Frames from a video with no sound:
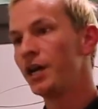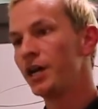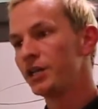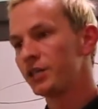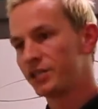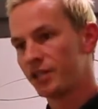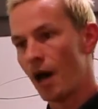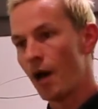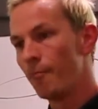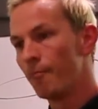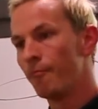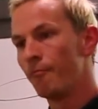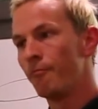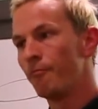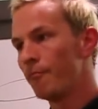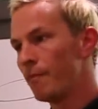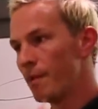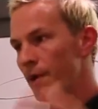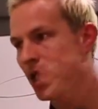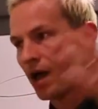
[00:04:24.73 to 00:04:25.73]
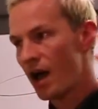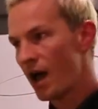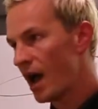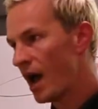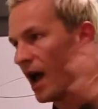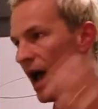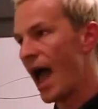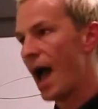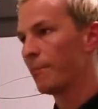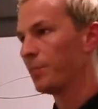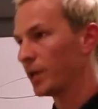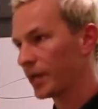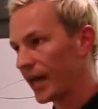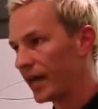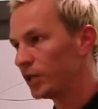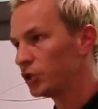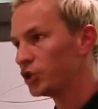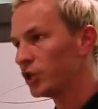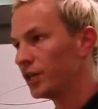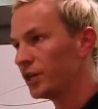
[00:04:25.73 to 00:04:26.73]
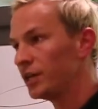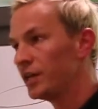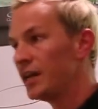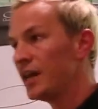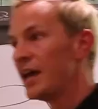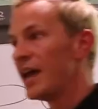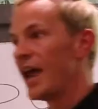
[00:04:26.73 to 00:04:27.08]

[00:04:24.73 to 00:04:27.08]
some application